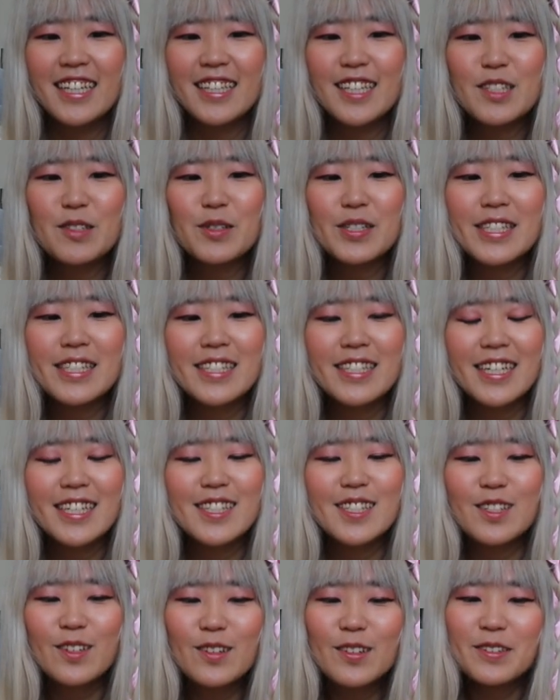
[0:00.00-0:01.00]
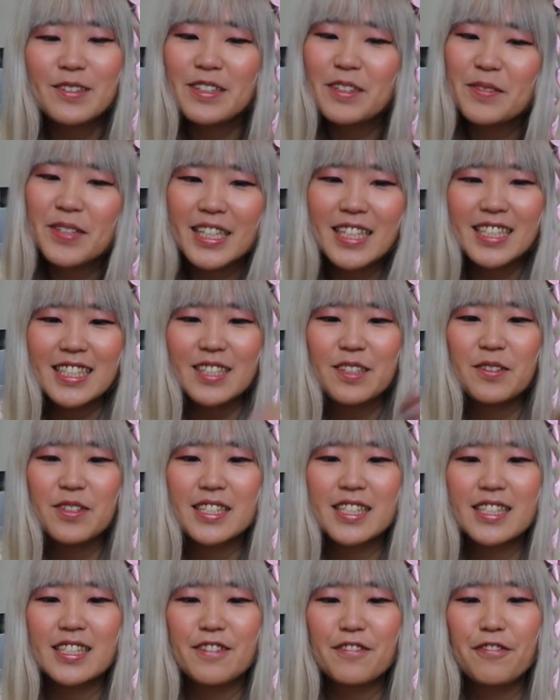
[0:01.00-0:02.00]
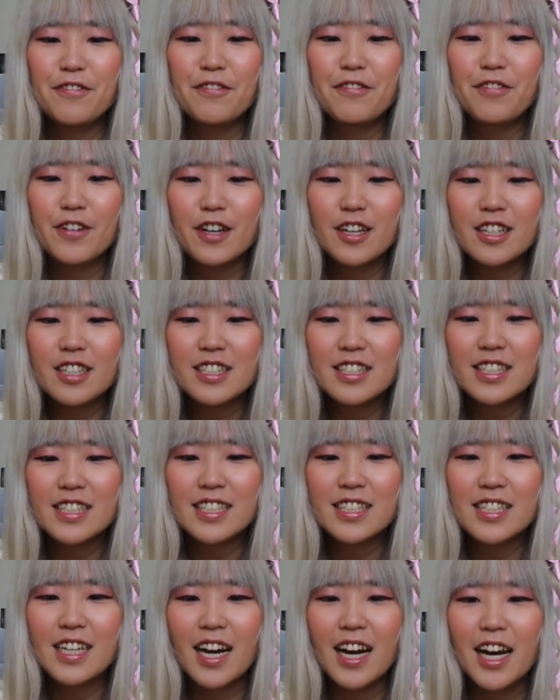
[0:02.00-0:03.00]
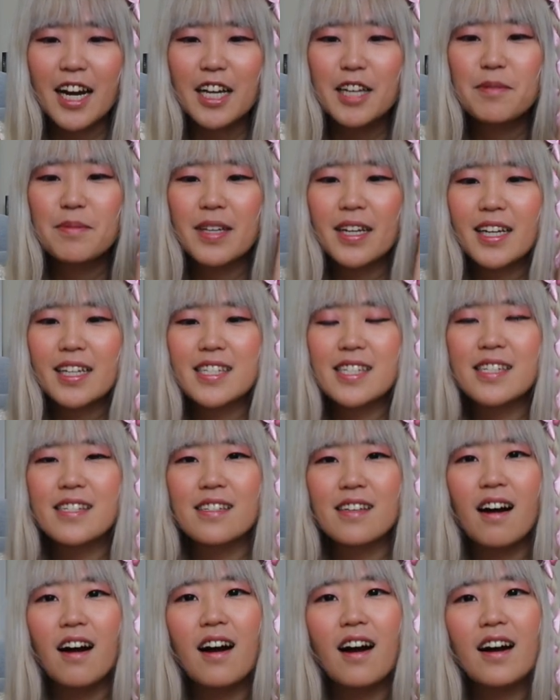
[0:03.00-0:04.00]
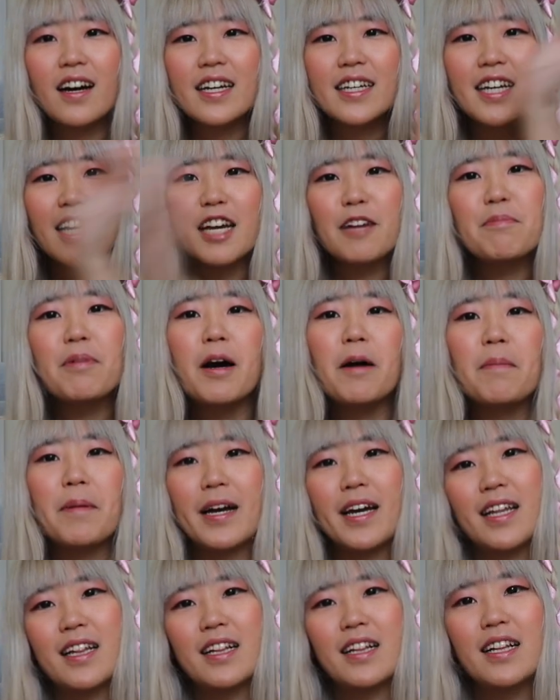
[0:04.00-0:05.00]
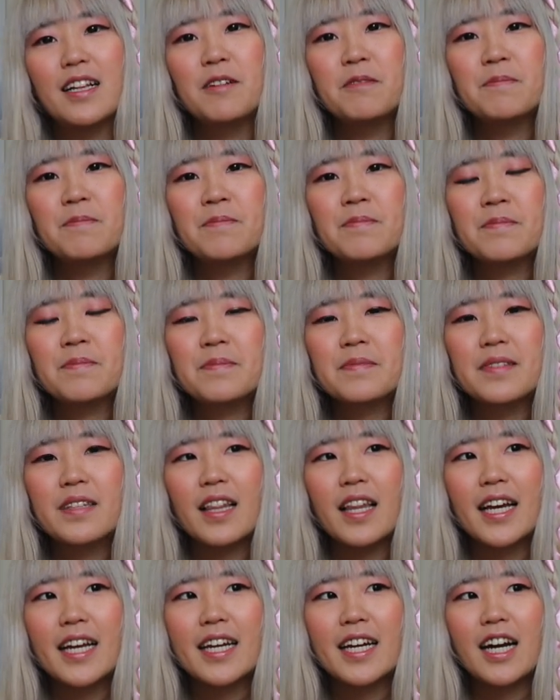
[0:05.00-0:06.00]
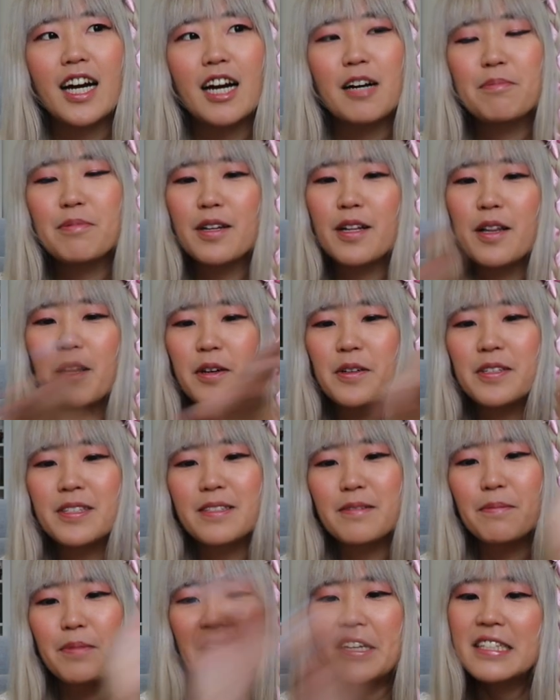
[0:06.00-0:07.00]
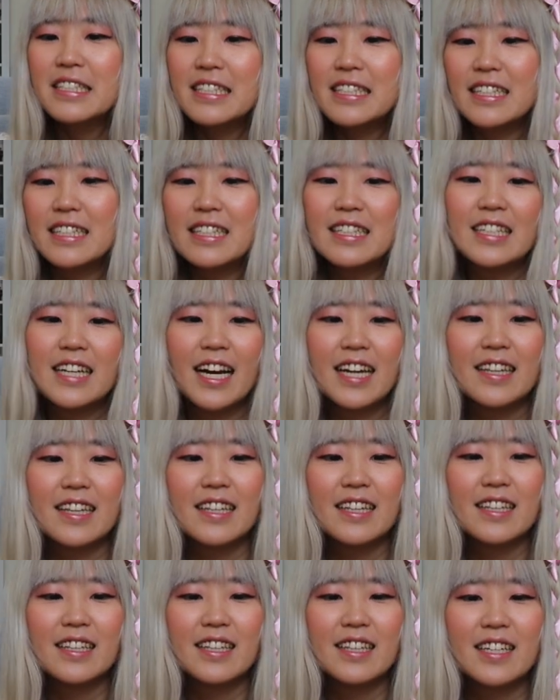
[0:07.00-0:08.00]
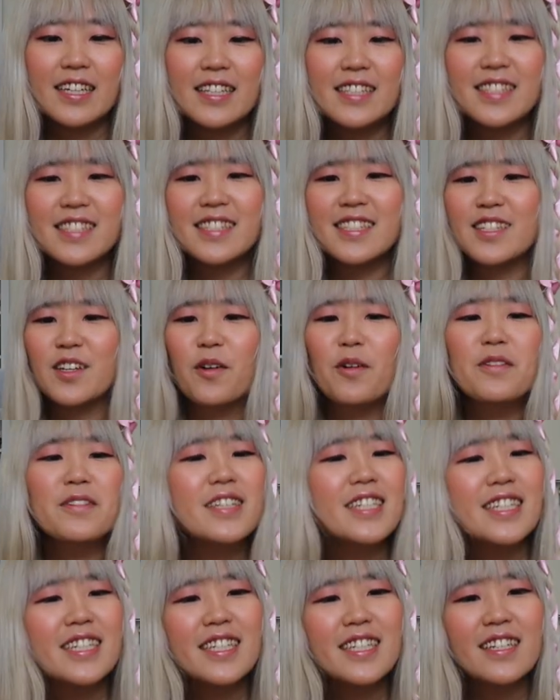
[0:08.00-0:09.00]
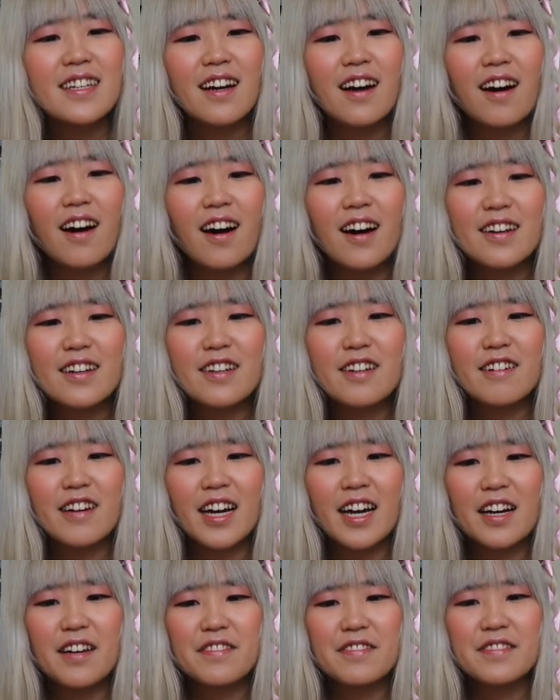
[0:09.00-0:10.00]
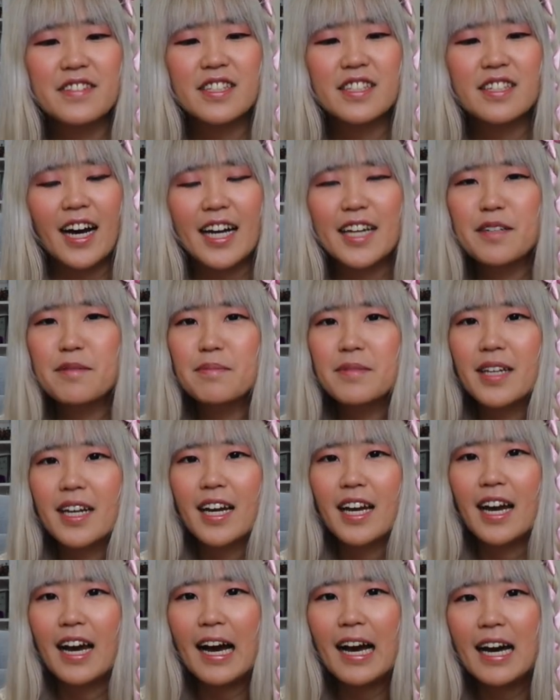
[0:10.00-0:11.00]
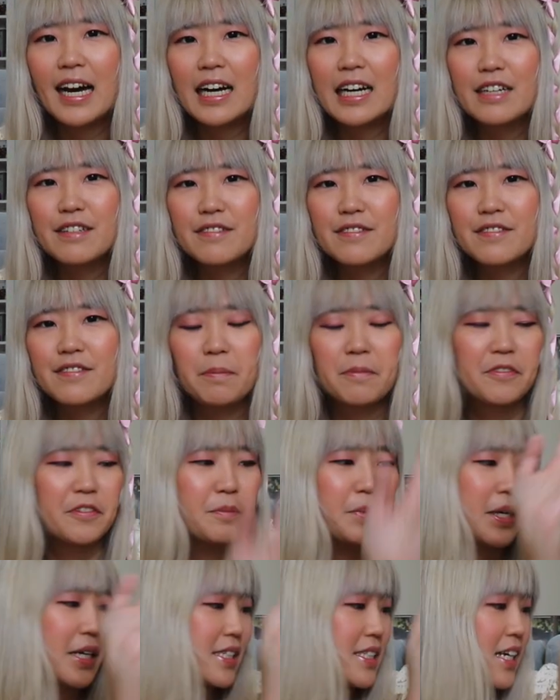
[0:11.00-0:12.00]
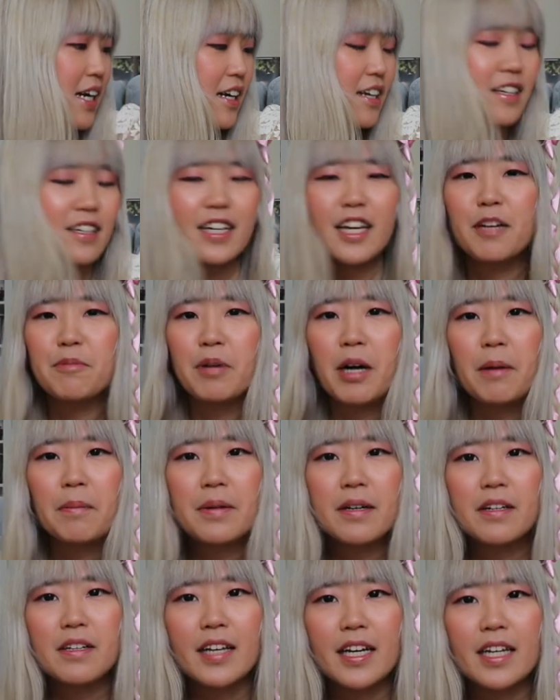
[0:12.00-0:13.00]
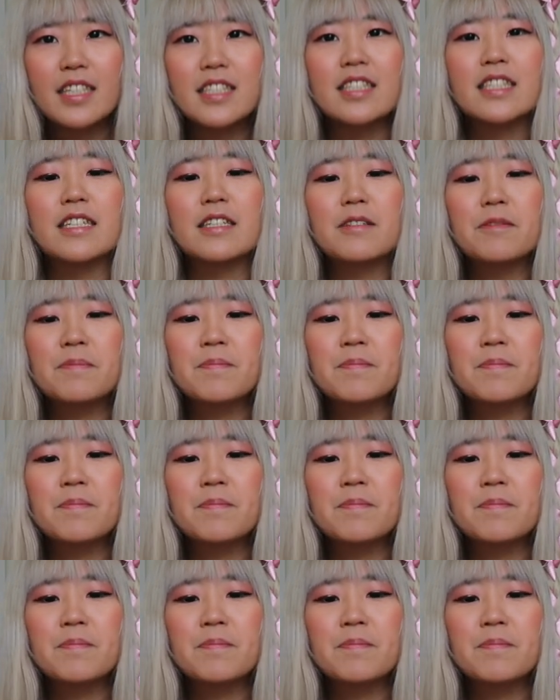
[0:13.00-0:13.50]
This was, it's so cool because it was the first time that I saw a K-pop idol like up close and personal, and it's the only autographed item that I have for my entire K-pop collection.